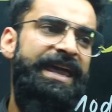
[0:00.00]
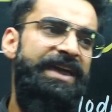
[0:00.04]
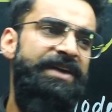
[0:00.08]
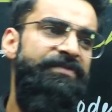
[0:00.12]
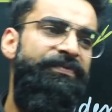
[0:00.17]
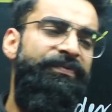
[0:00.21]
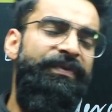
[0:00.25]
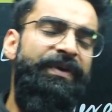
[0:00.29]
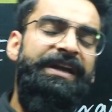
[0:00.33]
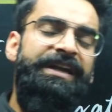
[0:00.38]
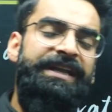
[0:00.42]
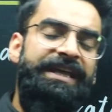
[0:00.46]

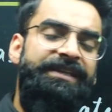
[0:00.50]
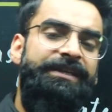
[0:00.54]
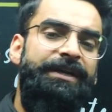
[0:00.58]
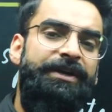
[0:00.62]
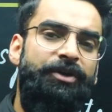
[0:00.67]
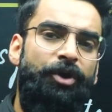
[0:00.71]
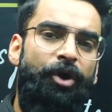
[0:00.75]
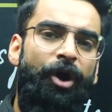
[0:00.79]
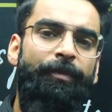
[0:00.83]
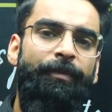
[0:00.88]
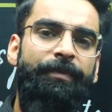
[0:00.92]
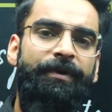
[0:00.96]
If we take the
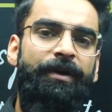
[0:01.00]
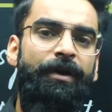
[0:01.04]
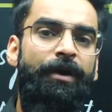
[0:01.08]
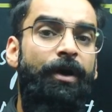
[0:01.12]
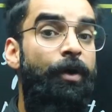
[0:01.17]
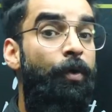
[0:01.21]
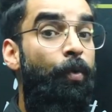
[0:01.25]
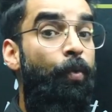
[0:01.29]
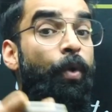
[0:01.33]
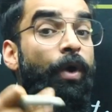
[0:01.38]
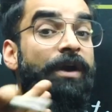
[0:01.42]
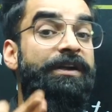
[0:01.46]
drop,
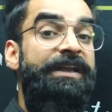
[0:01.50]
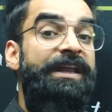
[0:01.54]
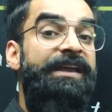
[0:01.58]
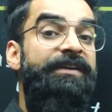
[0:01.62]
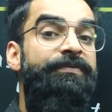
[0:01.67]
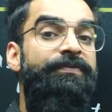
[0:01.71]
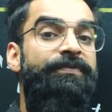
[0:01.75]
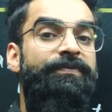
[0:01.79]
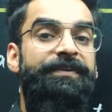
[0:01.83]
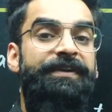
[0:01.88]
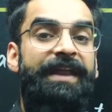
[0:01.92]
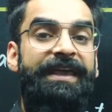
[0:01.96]
what
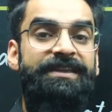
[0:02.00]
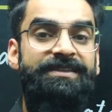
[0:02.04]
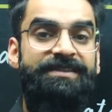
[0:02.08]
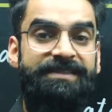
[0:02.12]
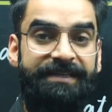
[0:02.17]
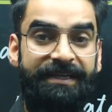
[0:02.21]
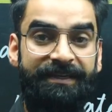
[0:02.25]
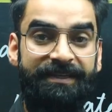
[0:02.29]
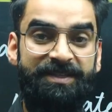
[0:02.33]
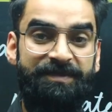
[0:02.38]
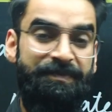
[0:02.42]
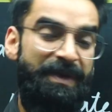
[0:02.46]
if
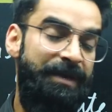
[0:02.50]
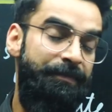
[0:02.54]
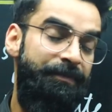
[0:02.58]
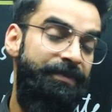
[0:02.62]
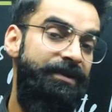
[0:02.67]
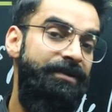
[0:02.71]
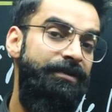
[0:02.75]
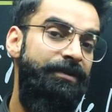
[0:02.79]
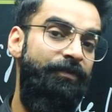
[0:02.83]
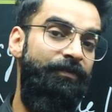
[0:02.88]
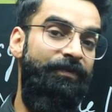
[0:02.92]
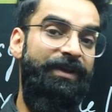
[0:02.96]
next year's
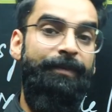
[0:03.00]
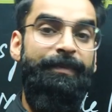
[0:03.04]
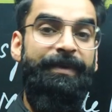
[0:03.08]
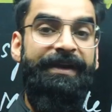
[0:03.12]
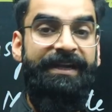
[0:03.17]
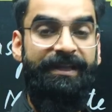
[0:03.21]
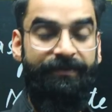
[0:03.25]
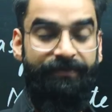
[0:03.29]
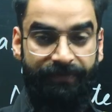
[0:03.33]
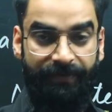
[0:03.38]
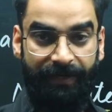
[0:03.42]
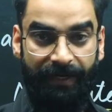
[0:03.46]
paper will be
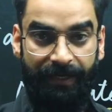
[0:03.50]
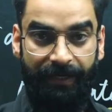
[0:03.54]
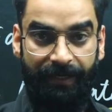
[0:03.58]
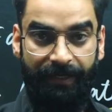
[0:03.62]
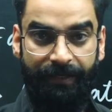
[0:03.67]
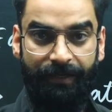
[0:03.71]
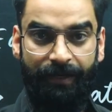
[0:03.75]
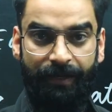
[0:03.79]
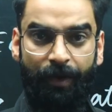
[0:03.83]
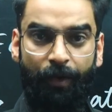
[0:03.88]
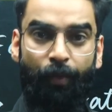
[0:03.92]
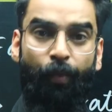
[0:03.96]

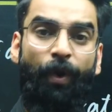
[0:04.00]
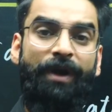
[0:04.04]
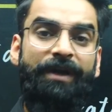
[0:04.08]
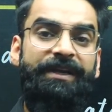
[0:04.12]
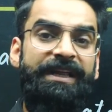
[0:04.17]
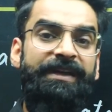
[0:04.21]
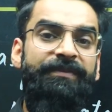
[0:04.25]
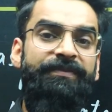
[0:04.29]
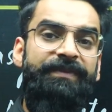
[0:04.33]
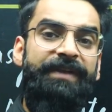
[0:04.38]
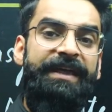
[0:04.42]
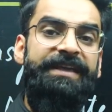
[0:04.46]
difficult?
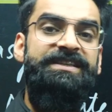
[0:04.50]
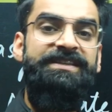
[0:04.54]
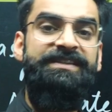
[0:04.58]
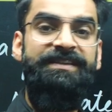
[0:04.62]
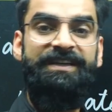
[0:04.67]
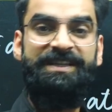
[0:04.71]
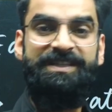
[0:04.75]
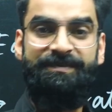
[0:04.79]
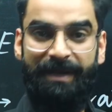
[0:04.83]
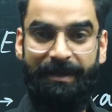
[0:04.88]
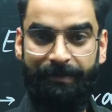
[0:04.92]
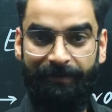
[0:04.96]
What if next
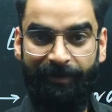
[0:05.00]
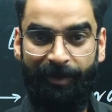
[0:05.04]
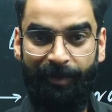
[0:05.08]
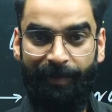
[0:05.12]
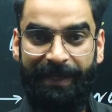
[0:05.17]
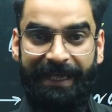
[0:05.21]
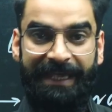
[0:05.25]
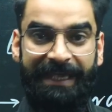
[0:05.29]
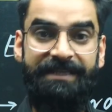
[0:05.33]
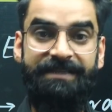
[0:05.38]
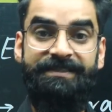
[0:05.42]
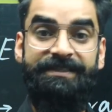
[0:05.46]
year's paper will
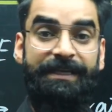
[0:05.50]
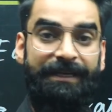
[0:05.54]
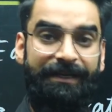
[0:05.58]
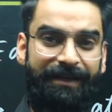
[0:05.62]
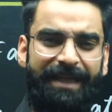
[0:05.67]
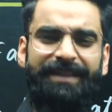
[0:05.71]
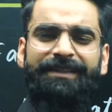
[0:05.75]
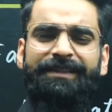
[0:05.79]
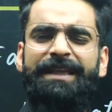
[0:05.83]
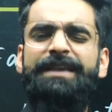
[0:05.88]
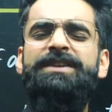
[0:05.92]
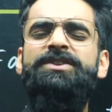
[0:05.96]
be easy?
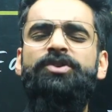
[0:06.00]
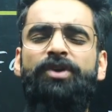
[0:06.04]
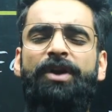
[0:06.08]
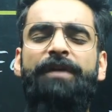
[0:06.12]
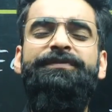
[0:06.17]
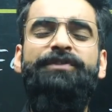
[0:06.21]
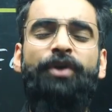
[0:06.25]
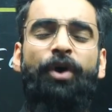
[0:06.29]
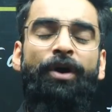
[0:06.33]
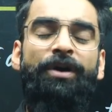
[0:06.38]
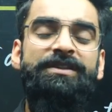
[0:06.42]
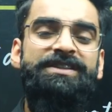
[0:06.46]
Like these
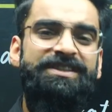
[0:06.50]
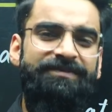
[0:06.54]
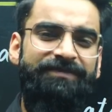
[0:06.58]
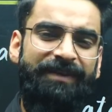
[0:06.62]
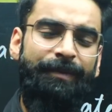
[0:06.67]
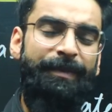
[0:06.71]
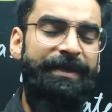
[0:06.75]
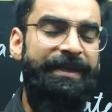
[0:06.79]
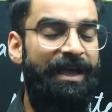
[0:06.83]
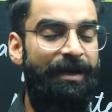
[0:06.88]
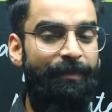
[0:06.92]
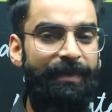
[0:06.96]
sort of thoughts
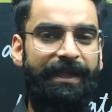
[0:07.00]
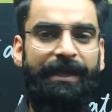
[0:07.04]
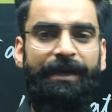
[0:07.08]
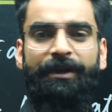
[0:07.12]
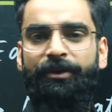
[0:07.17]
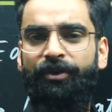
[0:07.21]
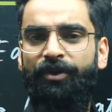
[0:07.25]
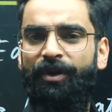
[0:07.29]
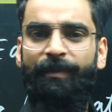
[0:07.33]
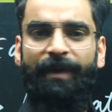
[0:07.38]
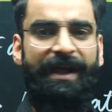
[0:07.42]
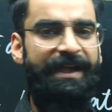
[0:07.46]
will be coming
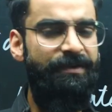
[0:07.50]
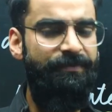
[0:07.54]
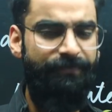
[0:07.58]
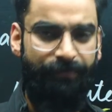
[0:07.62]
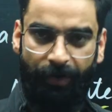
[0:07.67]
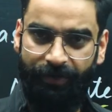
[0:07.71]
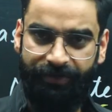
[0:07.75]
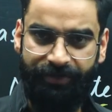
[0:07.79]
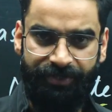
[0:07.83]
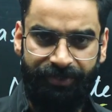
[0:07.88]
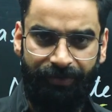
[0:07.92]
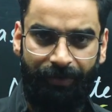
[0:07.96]
into your mind
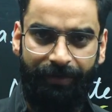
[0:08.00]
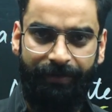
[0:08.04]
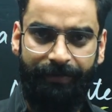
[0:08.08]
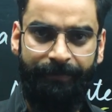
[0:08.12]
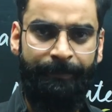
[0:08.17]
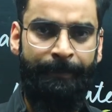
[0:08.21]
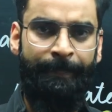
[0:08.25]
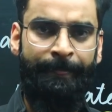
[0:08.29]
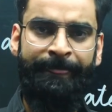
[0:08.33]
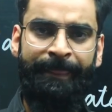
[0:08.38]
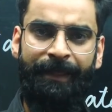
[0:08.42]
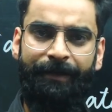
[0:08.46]
for sure,
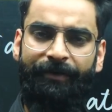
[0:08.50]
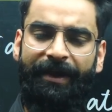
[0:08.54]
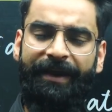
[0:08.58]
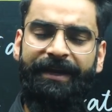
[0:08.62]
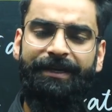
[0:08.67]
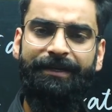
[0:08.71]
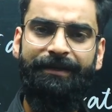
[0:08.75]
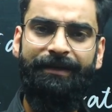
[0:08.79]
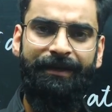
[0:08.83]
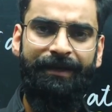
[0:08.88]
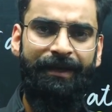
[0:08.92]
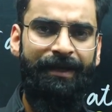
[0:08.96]

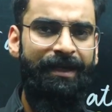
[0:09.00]
right?